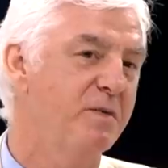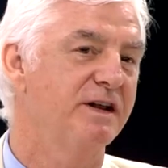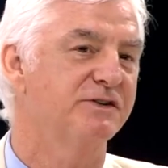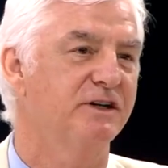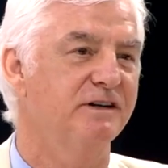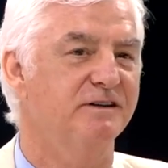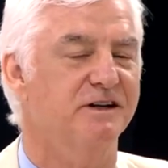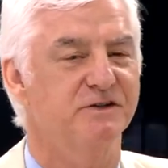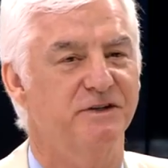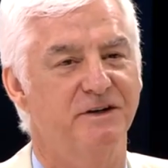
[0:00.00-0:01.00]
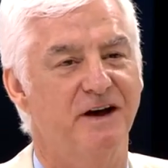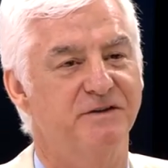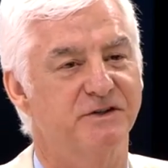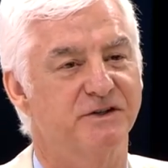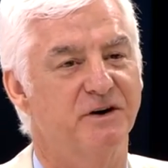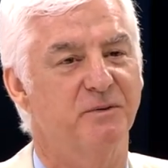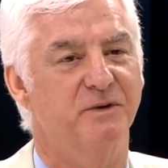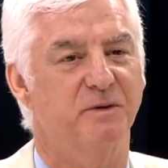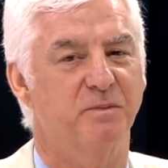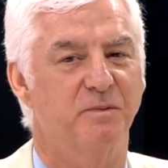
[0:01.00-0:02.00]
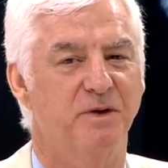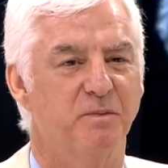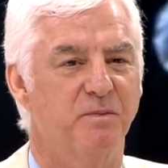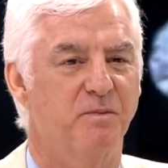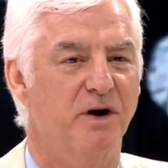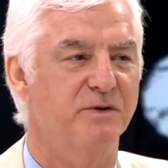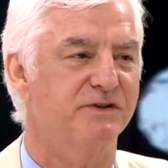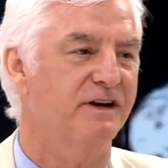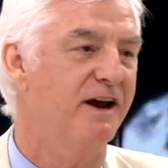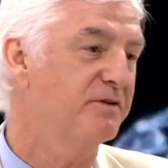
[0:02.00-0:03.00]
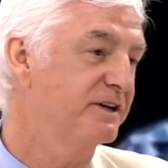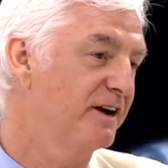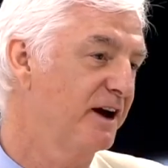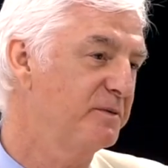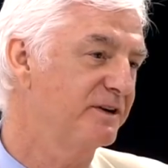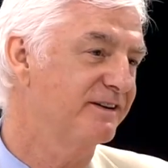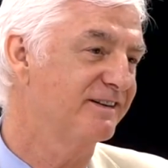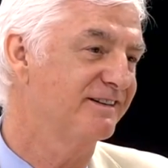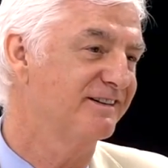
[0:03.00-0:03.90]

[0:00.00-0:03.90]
mean, it's good because you have to start with the premise that every diamond